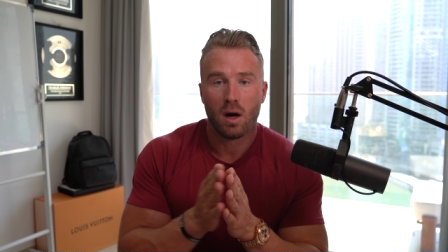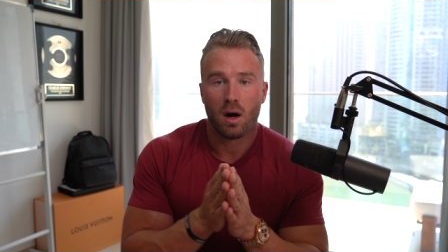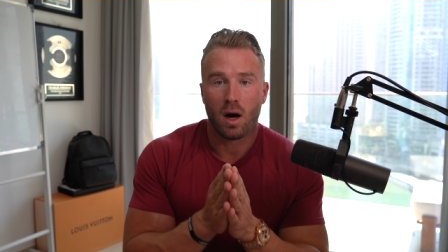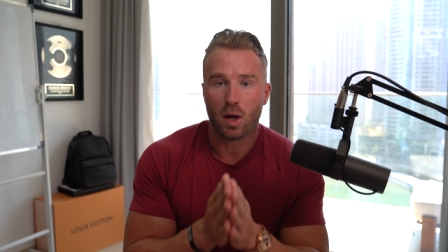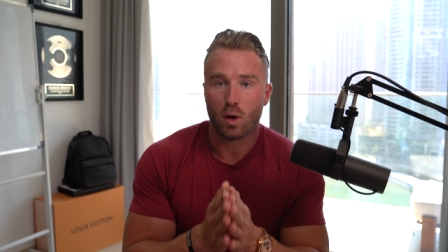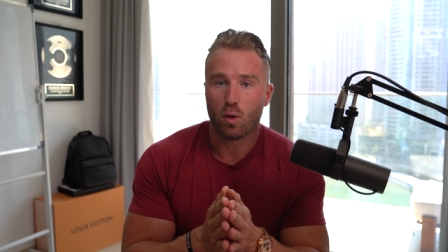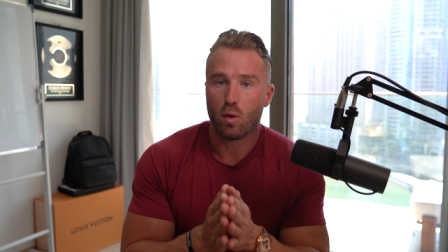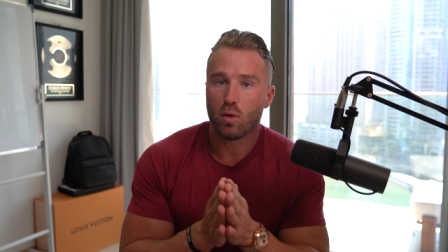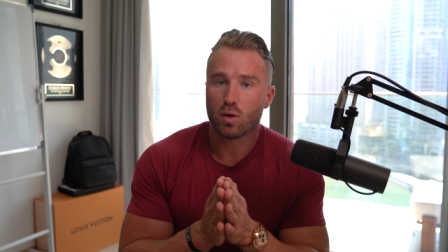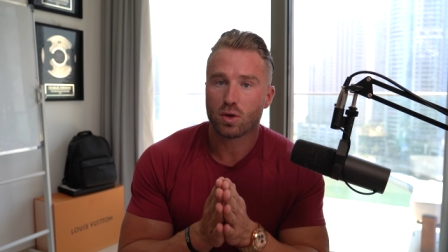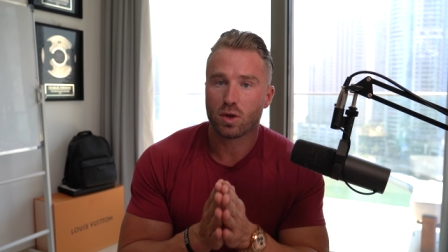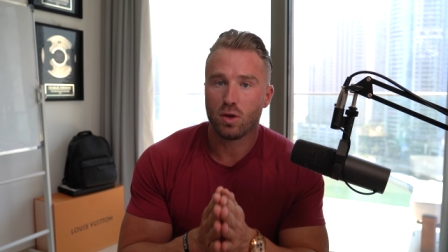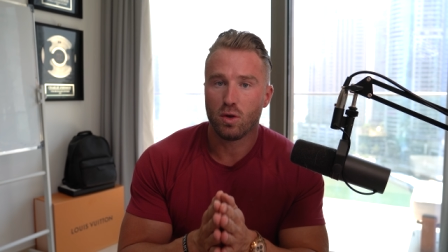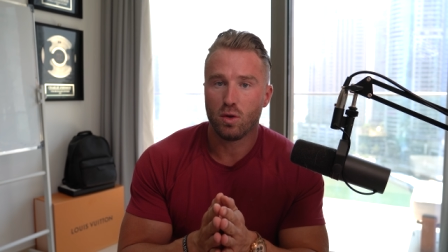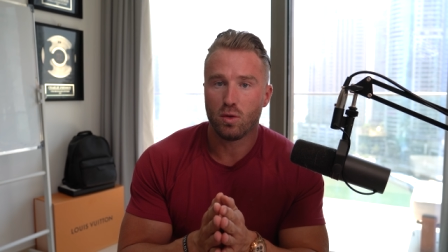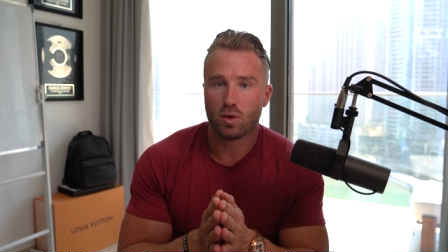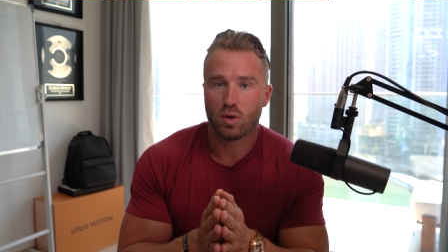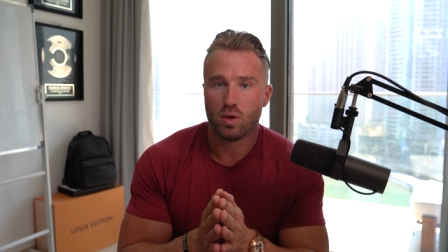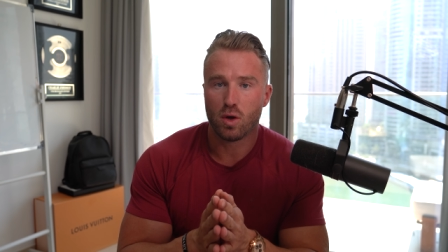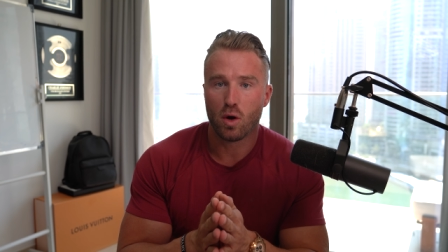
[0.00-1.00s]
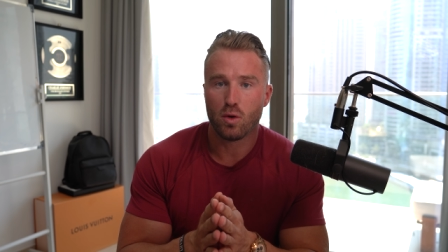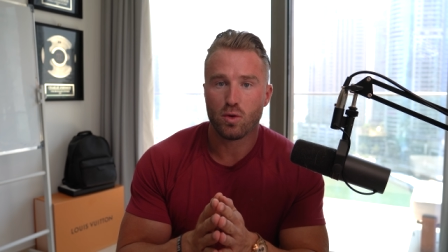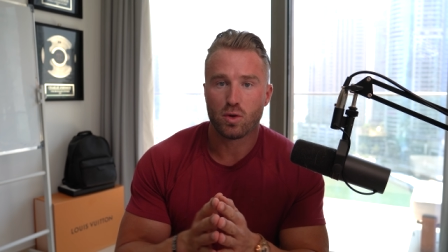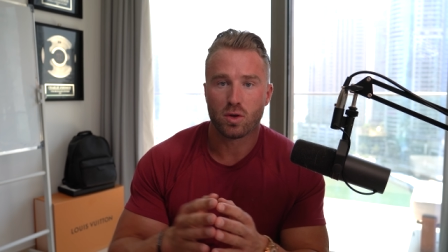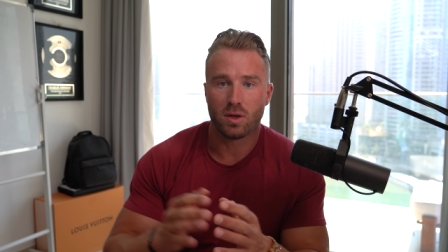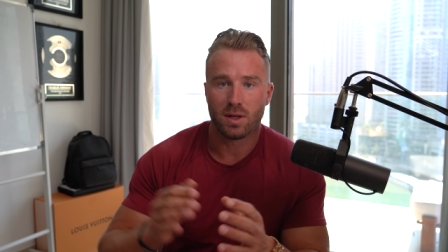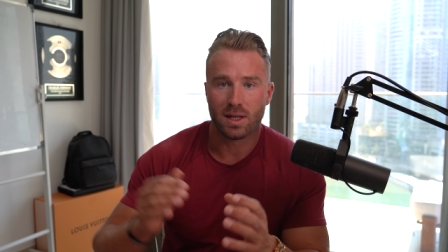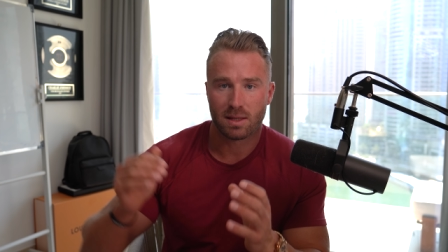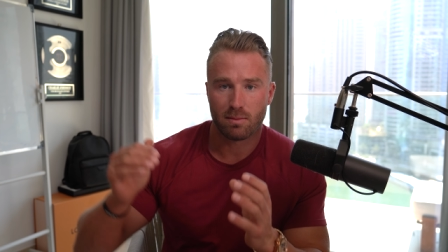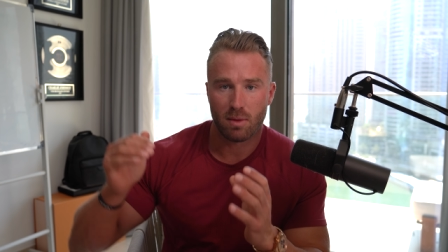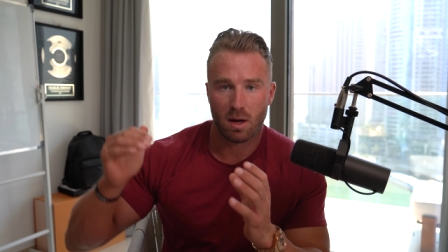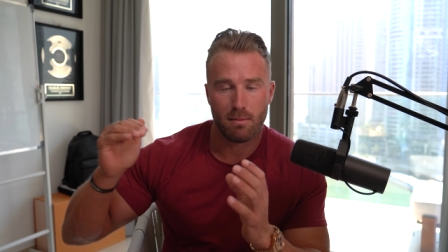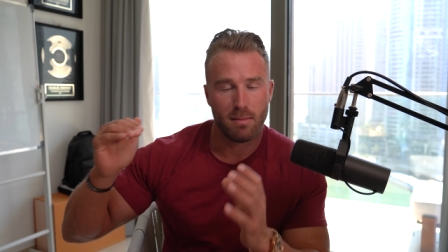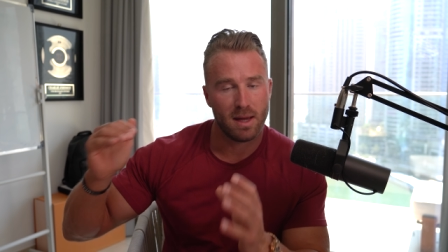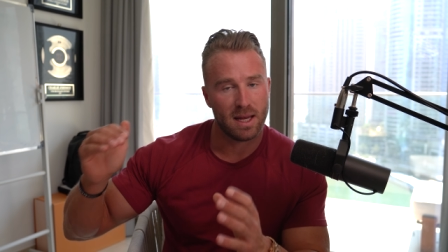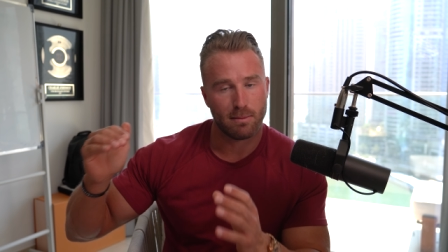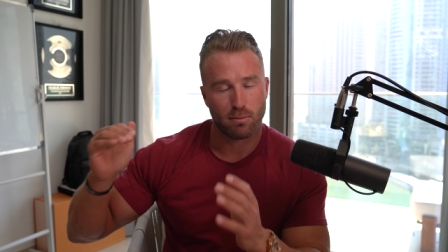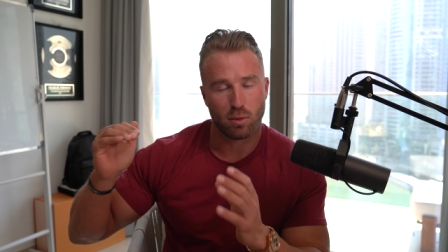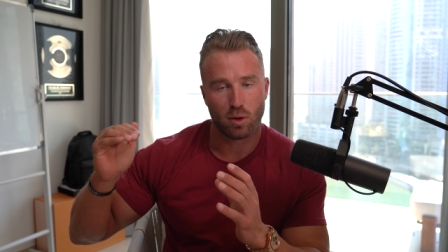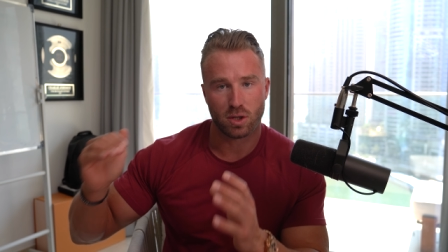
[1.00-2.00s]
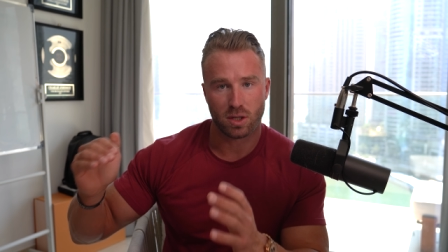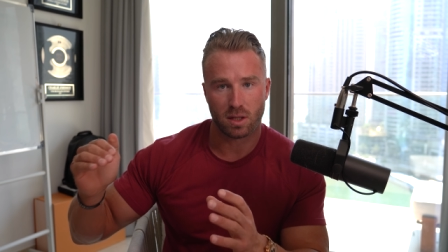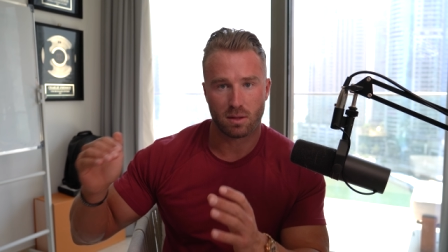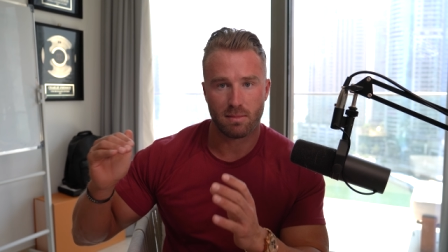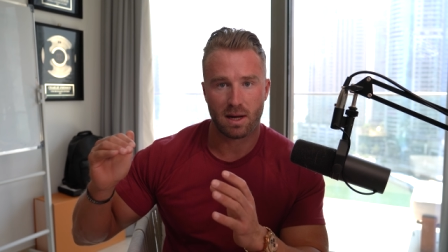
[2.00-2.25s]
I also use Notion as my main project